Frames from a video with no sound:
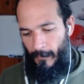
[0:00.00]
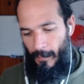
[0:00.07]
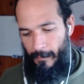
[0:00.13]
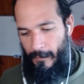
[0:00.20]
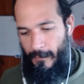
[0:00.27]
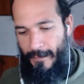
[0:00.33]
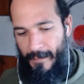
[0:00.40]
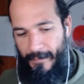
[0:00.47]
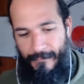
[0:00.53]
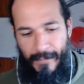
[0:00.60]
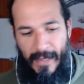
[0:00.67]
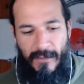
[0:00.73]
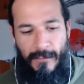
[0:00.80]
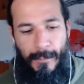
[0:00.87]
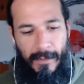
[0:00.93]
there is an
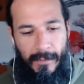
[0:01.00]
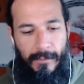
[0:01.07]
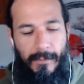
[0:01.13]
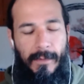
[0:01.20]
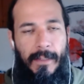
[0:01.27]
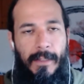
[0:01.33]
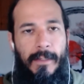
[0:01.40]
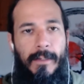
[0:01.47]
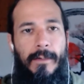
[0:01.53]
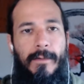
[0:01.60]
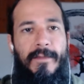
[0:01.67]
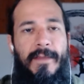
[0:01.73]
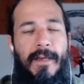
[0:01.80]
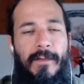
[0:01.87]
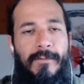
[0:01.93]
investment in
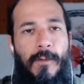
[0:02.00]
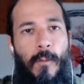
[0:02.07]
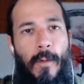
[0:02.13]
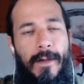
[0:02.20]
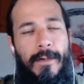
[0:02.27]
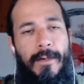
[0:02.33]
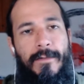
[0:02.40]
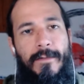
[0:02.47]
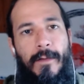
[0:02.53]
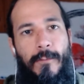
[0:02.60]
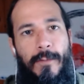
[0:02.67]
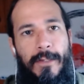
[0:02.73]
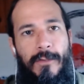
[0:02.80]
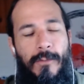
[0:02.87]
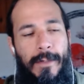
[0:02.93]
self-awareness that
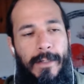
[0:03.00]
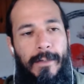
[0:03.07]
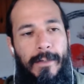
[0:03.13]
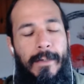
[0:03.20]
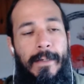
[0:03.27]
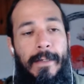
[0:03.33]
we're doing.